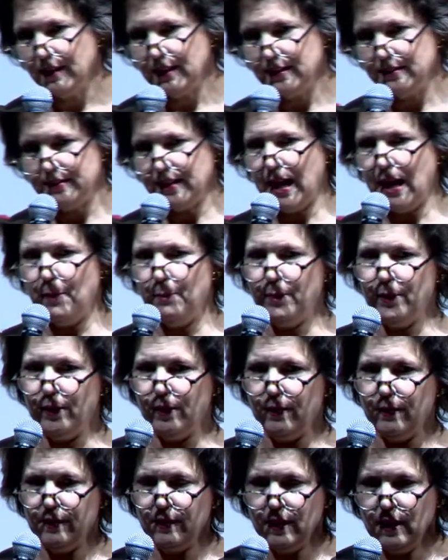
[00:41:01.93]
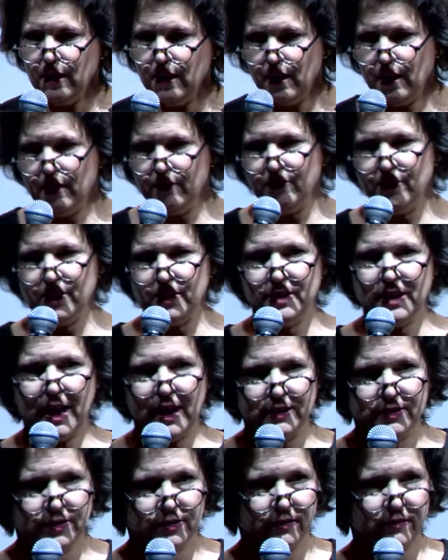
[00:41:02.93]
example of
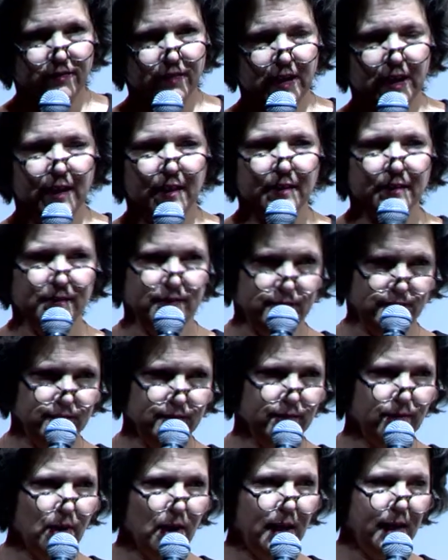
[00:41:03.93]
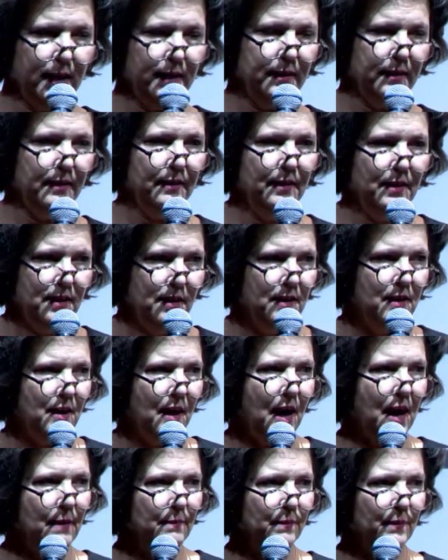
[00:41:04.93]
catastrophe, right?
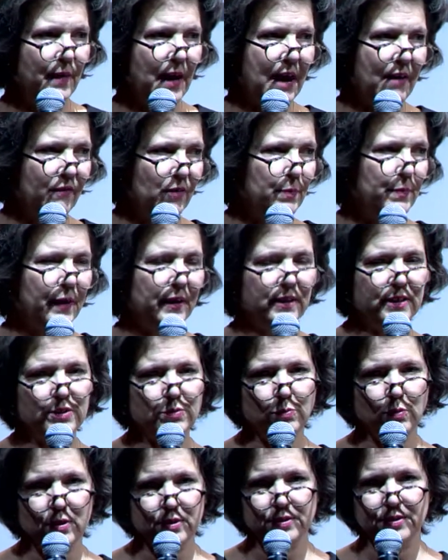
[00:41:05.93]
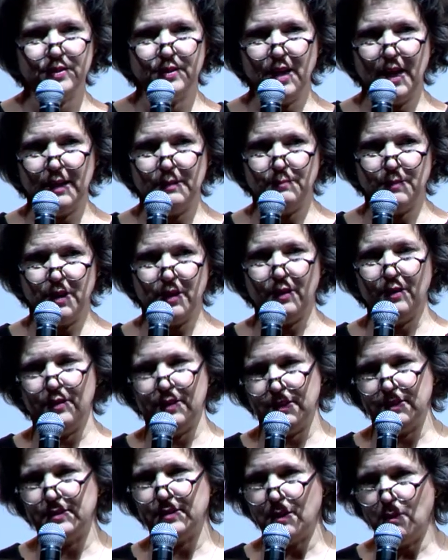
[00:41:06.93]
I'm everybody's worst nightmare
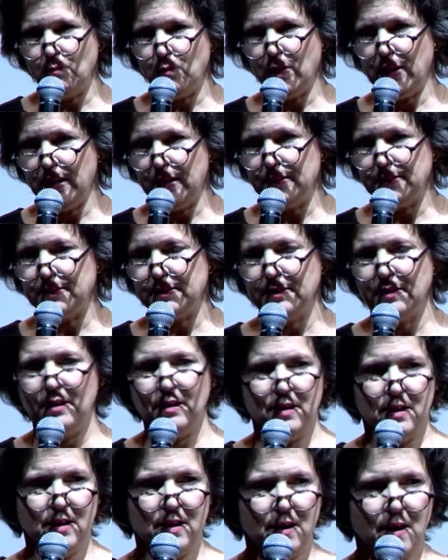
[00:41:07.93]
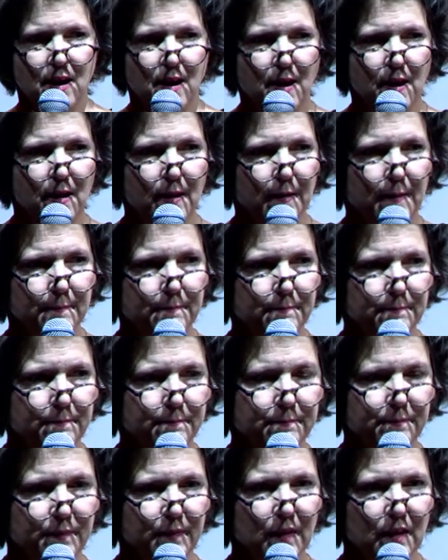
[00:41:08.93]
in some ways.
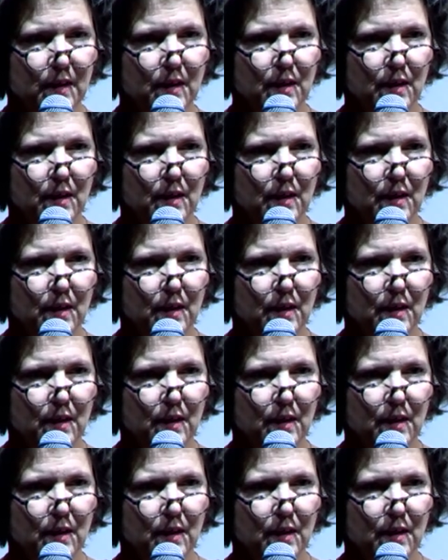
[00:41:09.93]
And